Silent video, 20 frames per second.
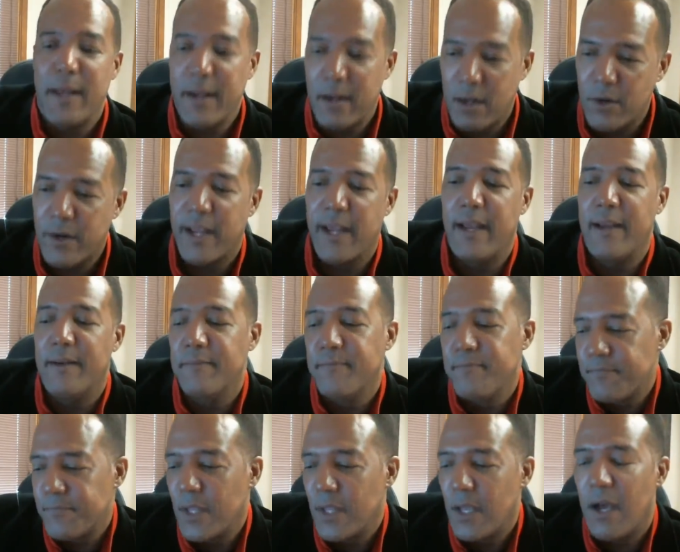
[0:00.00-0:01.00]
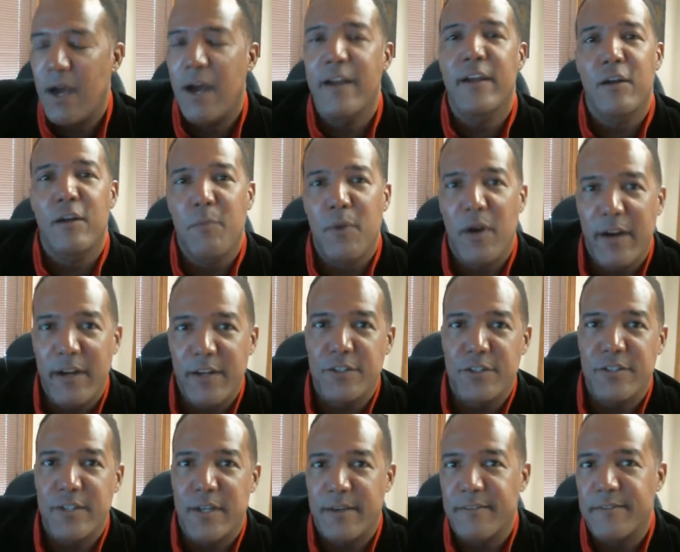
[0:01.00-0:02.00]
like, "Okay, how are you going to market
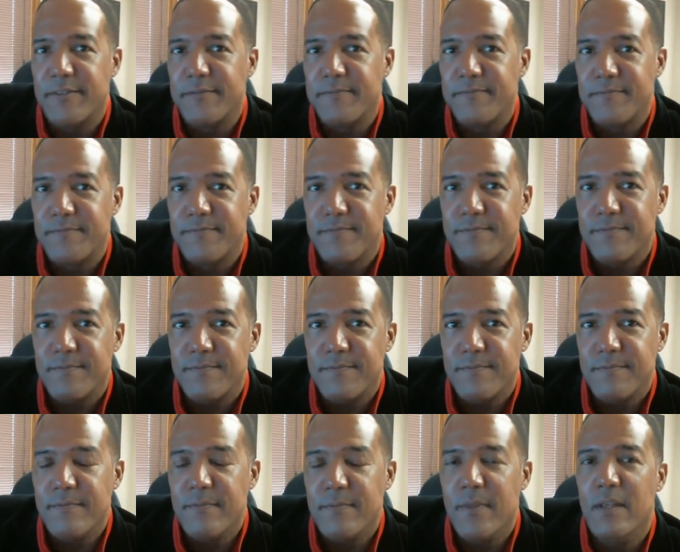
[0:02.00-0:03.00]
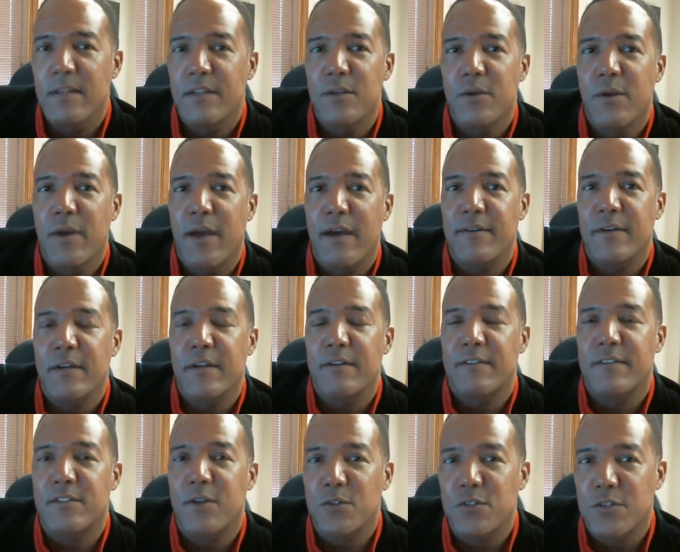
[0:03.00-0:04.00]
yourself? Do you have a
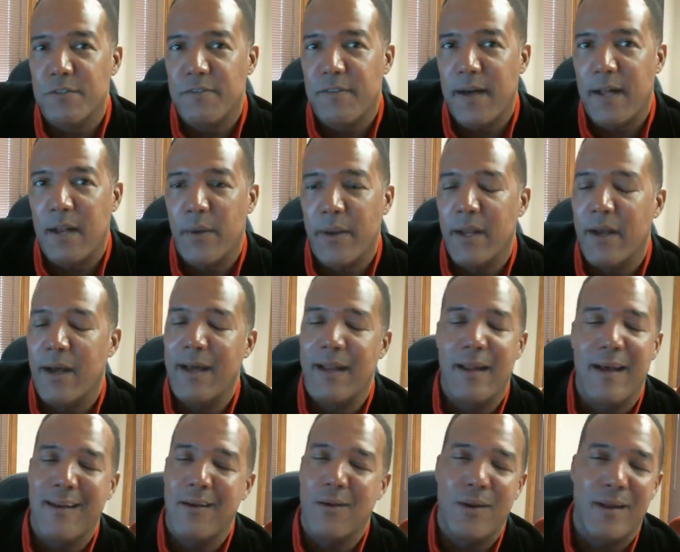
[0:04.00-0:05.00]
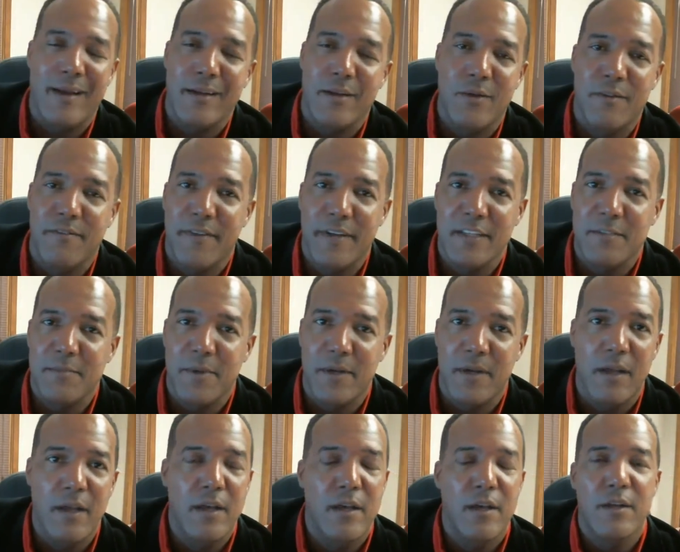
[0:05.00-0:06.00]
good social following? I, I don't like doing Facebook.
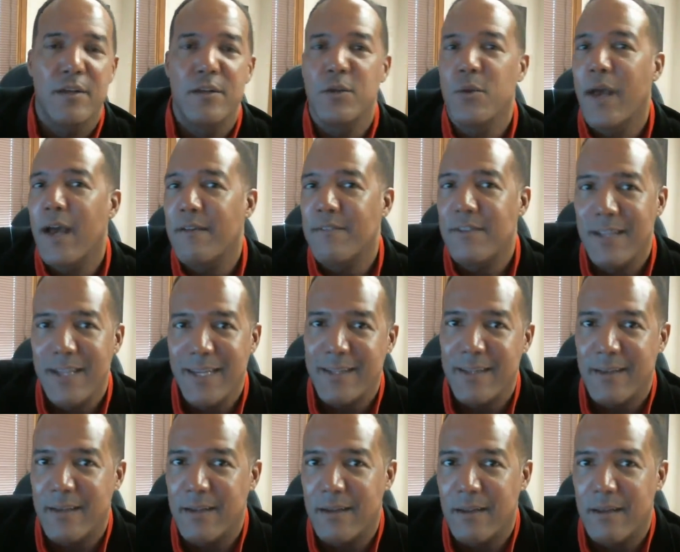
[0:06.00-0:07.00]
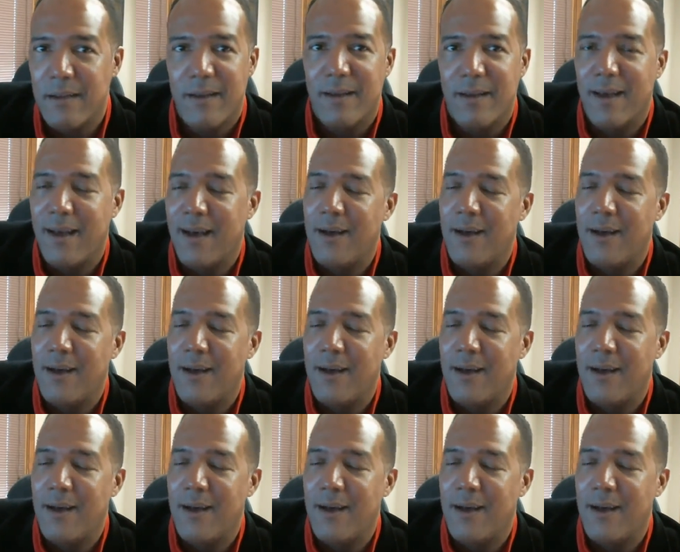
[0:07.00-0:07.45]
Do you have LinkedIn? Oh, no.